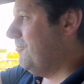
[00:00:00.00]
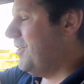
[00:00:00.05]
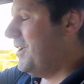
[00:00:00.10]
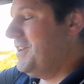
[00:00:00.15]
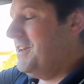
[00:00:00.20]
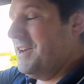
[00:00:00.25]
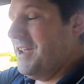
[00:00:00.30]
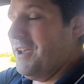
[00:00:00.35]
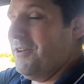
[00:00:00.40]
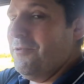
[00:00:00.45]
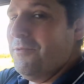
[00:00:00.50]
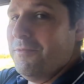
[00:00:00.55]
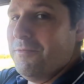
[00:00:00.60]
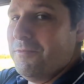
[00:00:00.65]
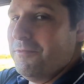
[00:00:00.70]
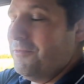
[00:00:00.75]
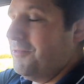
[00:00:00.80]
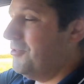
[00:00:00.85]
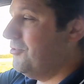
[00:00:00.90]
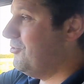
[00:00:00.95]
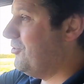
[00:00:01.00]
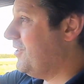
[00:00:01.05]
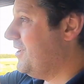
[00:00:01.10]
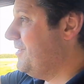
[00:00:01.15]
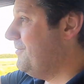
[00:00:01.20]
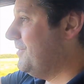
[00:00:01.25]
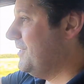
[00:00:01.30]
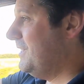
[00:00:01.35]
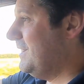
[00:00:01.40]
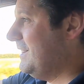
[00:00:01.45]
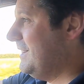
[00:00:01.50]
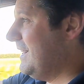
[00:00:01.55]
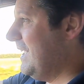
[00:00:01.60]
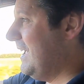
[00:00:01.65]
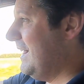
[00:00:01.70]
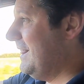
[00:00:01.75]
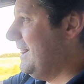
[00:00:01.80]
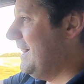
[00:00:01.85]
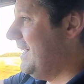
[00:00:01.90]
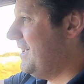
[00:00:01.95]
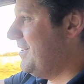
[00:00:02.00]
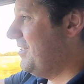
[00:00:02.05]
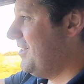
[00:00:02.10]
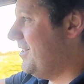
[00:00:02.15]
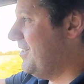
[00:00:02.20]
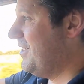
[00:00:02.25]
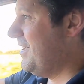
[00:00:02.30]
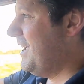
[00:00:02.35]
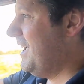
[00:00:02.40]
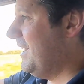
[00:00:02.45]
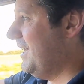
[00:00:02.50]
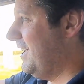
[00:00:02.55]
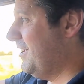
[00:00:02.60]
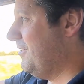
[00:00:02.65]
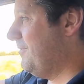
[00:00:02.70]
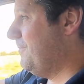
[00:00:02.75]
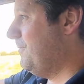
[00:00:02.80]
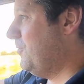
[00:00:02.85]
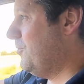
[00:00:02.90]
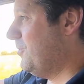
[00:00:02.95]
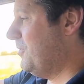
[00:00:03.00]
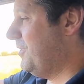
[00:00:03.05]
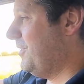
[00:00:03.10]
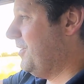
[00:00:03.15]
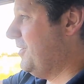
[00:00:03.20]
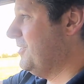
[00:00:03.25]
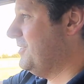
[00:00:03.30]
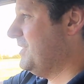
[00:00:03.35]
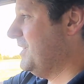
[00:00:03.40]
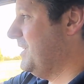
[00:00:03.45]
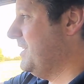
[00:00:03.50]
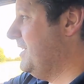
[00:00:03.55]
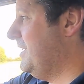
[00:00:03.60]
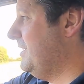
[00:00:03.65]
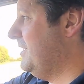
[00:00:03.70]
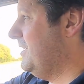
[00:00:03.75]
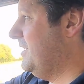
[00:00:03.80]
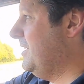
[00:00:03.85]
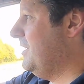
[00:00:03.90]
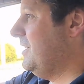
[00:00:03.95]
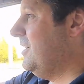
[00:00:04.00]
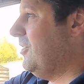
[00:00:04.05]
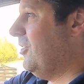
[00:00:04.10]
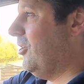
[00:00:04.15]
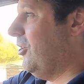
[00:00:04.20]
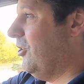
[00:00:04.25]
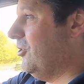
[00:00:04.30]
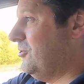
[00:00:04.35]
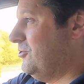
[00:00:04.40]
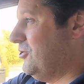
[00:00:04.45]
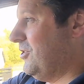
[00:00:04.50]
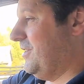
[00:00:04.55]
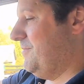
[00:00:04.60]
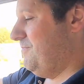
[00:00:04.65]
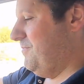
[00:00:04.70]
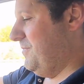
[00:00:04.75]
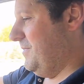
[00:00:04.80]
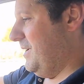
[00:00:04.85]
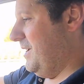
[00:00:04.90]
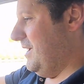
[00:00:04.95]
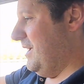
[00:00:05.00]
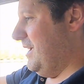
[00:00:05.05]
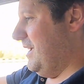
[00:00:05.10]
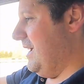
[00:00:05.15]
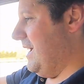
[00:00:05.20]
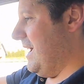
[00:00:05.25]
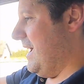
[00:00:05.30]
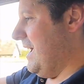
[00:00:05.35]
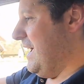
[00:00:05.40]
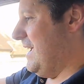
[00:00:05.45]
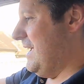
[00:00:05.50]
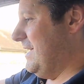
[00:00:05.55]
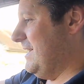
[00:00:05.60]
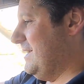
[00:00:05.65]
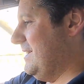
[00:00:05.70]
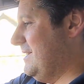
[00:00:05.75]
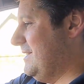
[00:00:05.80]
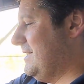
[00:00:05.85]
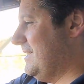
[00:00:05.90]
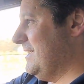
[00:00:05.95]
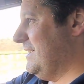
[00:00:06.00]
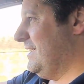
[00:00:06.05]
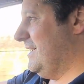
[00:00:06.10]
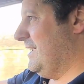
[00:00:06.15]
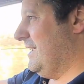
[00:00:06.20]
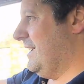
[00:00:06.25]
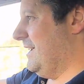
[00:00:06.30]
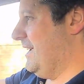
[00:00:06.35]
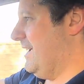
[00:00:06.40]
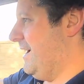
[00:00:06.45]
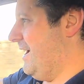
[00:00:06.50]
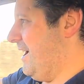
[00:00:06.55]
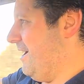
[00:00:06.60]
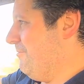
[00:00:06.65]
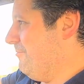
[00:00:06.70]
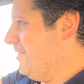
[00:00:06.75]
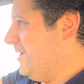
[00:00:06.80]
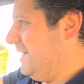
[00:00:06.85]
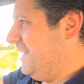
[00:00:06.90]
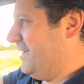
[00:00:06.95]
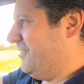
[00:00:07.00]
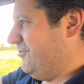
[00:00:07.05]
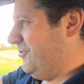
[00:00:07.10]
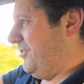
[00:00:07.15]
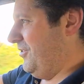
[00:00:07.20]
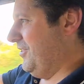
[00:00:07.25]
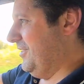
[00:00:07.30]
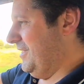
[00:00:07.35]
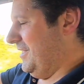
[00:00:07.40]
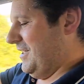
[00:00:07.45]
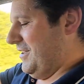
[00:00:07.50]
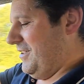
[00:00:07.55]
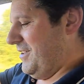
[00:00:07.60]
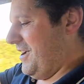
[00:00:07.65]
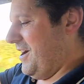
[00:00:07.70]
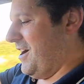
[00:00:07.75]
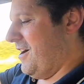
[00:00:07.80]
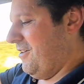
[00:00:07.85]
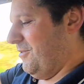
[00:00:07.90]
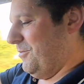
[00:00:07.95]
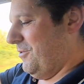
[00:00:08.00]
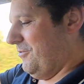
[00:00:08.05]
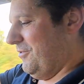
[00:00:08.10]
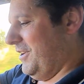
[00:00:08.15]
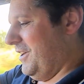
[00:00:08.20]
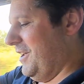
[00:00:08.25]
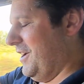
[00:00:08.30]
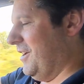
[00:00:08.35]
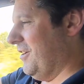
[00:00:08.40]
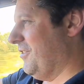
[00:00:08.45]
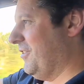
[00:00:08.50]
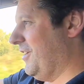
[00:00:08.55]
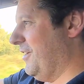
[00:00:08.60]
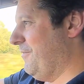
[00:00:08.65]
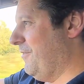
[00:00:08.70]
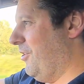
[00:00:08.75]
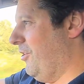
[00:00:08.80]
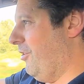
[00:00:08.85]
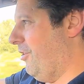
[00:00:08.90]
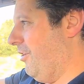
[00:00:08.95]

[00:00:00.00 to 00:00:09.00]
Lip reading: Right now, we're driving a Lexus LS430 Ultra, and I'm really interested in this car. I'll be really honest, I've